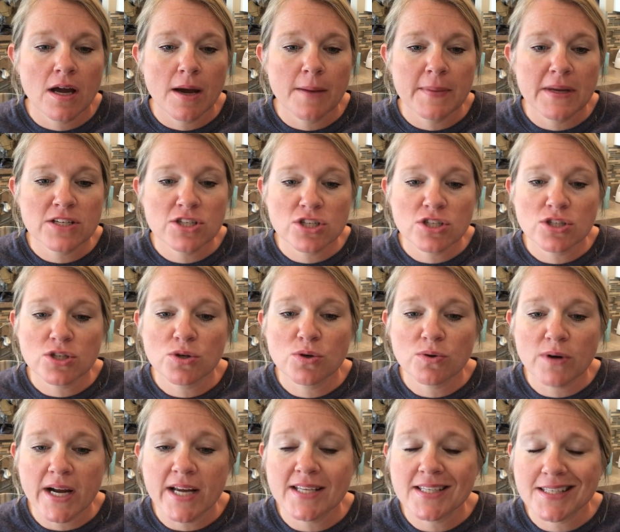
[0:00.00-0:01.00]
It's just a
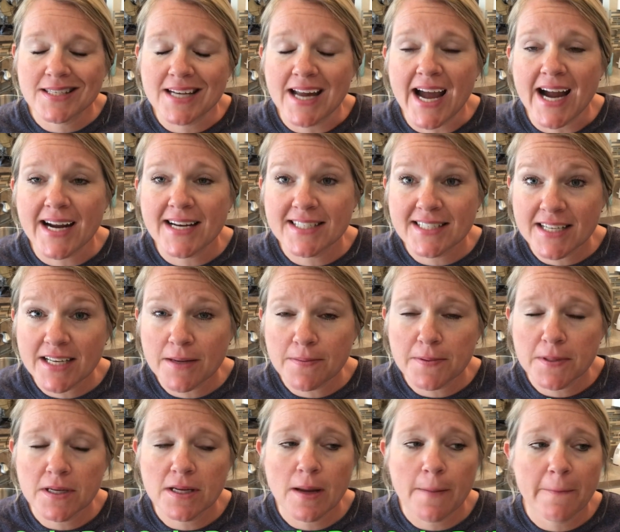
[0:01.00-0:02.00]
great snack dip,
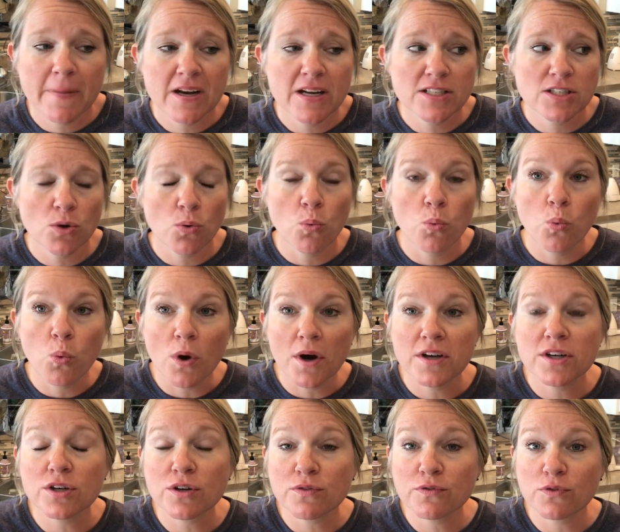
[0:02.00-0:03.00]
but it's a
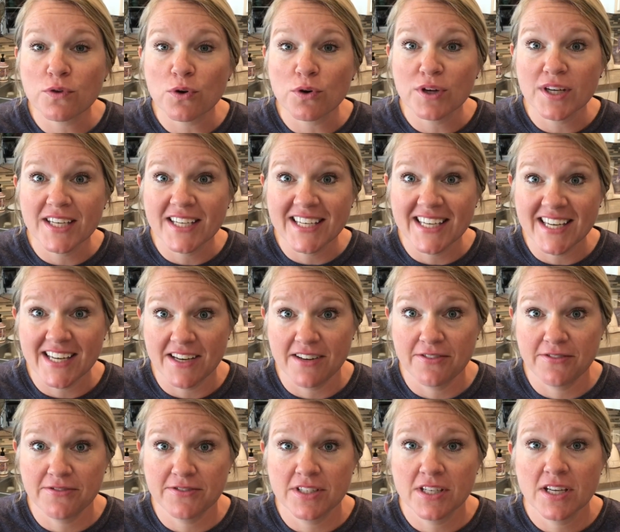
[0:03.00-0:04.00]
wonderful
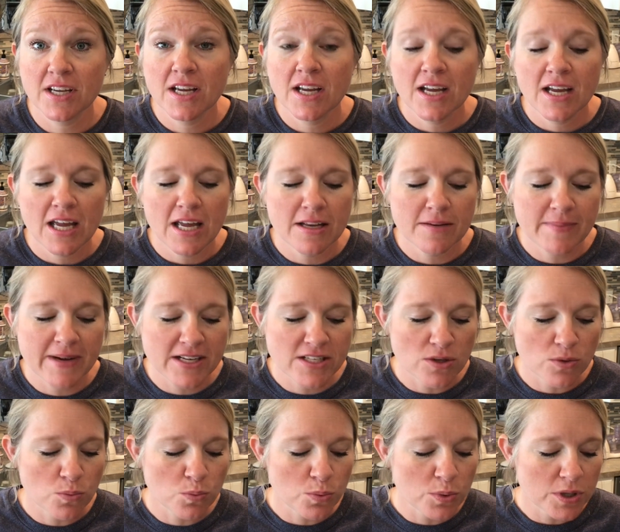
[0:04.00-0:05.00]
gift. It makes a
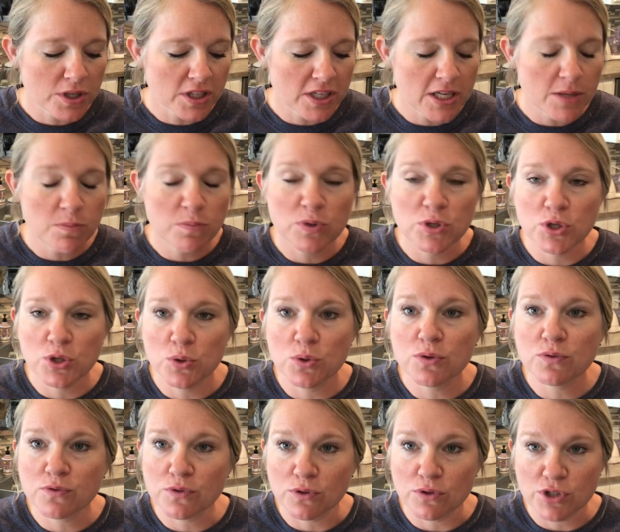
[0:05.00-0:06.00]
really
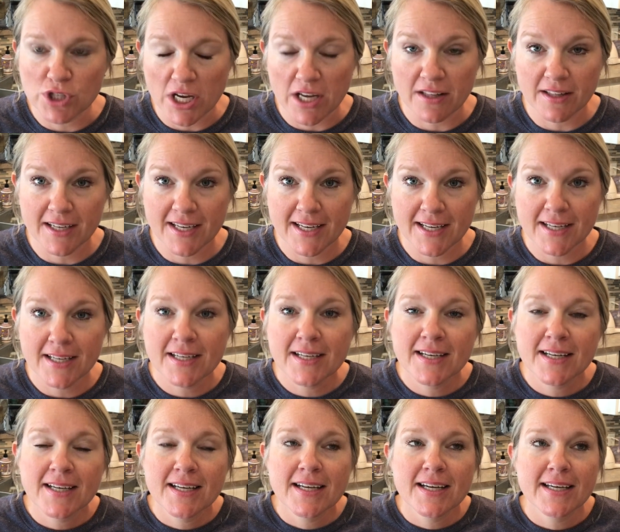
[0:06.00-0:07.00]
beautiful jelly,
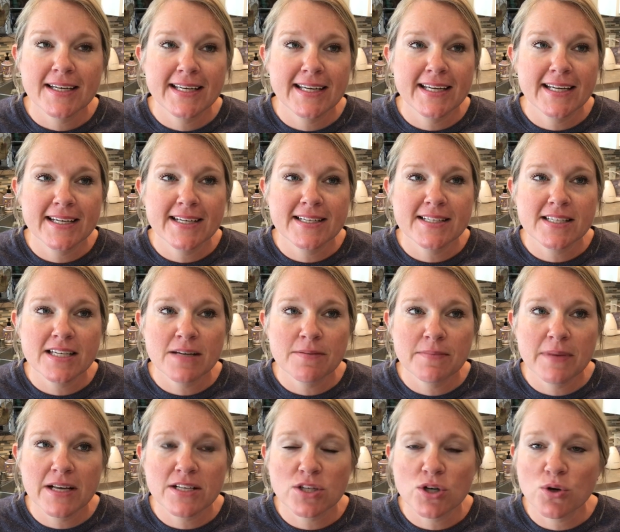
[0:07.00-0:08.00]
and it
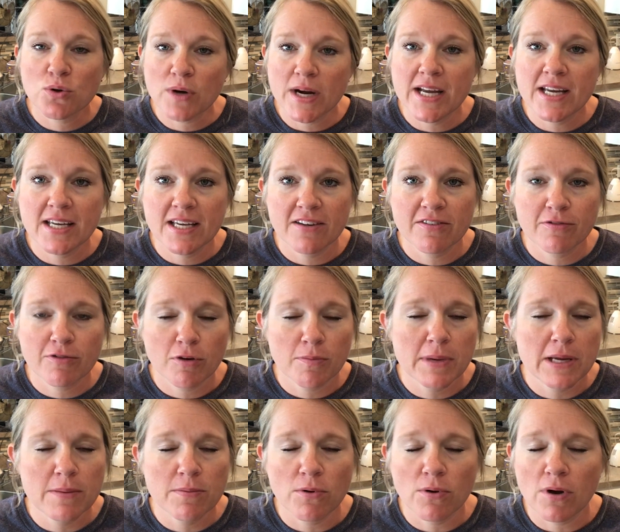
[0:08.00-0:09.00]
makes a great gift for
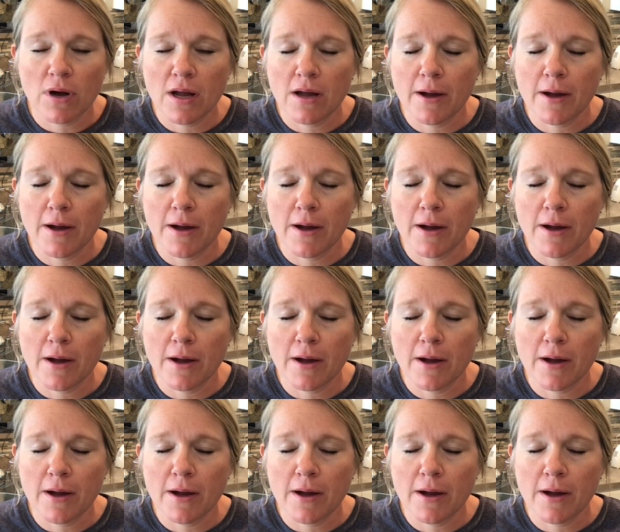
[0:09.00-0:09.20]
people.